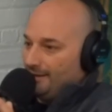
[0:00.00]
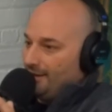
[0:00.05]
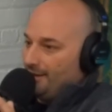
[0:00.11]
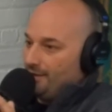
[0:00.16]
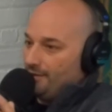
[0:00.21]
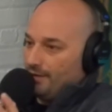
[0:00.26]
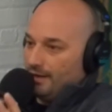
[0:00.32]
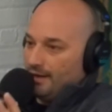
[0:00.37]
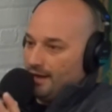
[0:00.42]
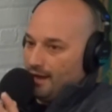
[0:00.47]
I can
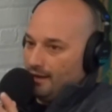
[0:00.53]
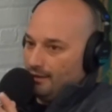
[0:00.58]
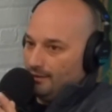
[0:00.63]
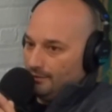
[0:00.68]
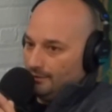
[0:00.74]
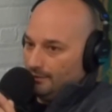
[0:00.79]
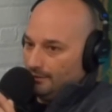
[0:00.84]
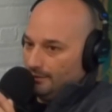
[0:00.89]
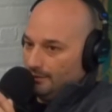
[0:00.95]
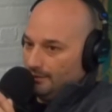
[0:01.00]
tell you right
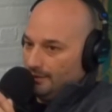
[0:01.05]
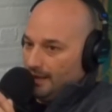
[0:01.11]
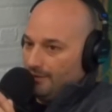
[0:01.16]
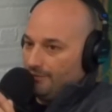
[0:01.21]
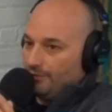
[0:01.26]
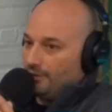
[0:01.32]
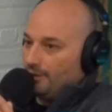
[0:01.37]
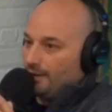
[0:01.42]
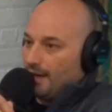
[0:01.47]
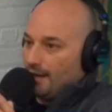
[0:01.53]
now,
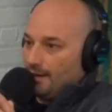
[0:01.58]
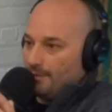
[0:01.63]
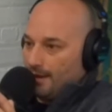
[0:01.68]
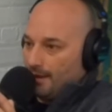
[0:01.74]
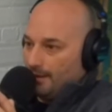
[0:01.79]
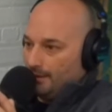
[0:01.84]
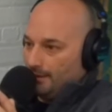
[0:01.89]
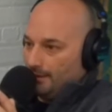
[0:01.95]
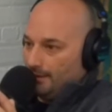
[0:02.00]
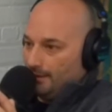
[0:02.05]
they forget
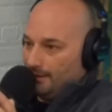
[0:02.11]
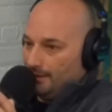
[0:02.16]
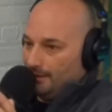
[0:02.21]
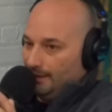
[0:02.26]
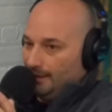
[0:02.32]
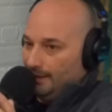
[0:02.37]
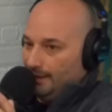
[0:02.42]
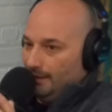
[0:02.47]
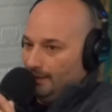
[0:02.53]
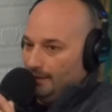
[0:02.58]
about it
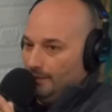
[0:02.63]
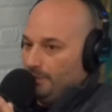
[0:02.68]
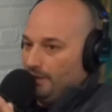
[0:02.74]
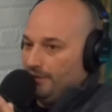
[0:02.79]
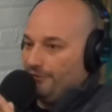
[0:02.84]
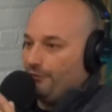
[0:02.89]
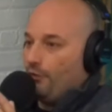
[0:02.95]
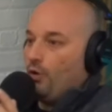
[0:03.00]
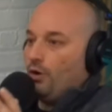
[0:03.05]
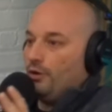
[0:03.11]

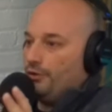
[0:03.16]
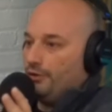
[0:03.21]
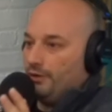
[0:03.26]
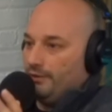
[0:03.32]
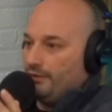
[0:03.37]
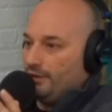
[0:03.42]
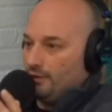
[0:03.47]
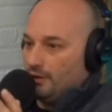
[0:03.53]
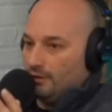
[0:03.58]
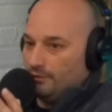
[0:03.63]
before
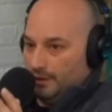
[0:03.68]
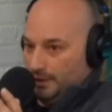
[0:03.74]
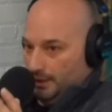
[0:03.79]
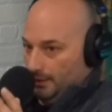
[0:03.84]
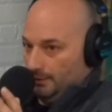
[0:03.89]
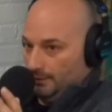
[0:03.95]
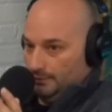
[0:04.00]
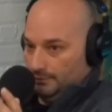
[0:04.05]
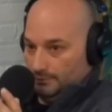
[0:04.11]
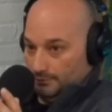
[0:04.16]
they're even done
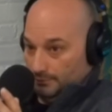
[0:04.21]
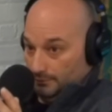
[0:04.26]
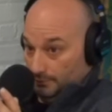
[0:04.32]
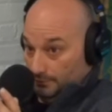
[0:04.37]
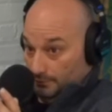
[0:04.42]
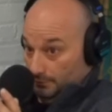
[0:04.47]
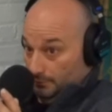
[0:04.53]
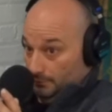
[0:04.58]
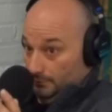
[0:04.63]
reading. Mm-hmm.